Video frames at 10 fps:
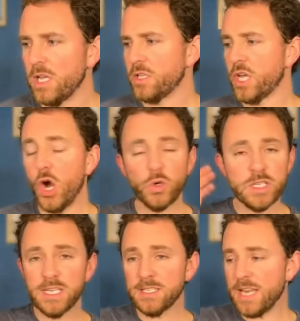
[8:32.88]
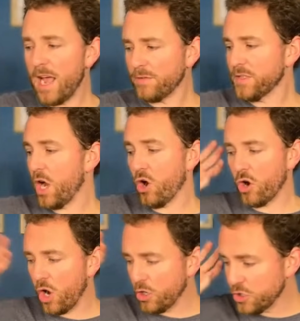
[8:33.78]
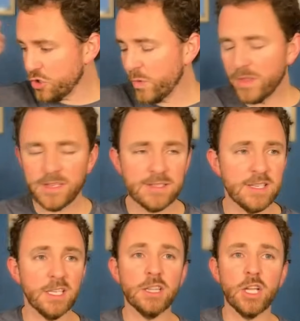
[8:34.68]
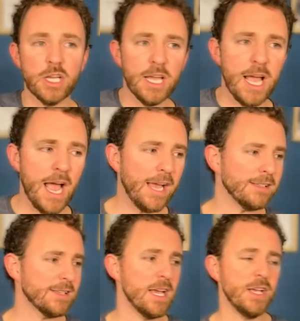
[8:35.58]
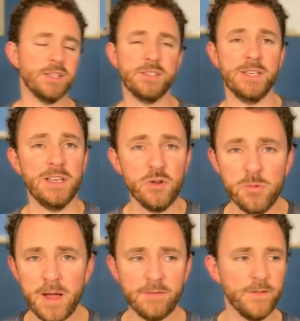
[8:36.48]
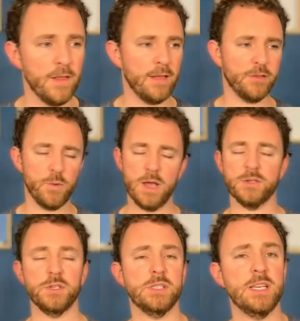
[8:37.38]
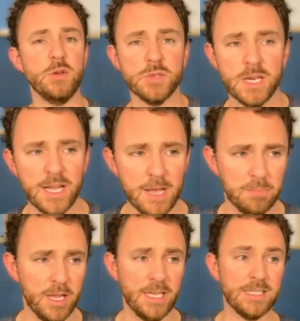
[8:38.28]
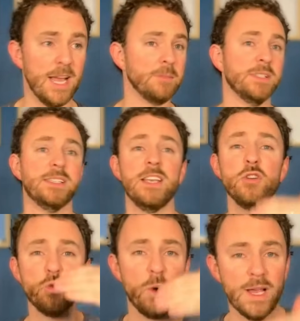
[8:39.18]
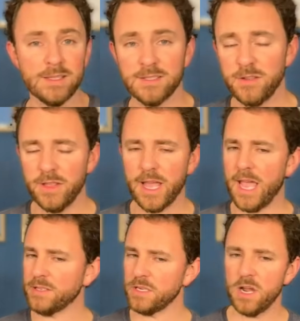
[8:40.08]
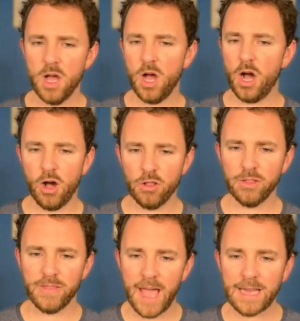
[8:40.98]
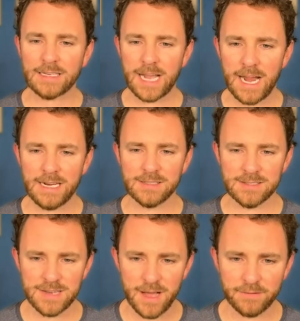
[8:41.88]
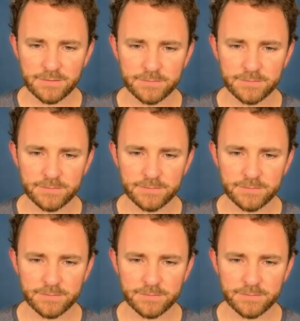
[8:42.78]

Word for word: Coaching staffs are, are doing this to look at guys, see who might fill out the roster, see who's going to get playing time, see who rises to the occasion, all of that kind of stuff.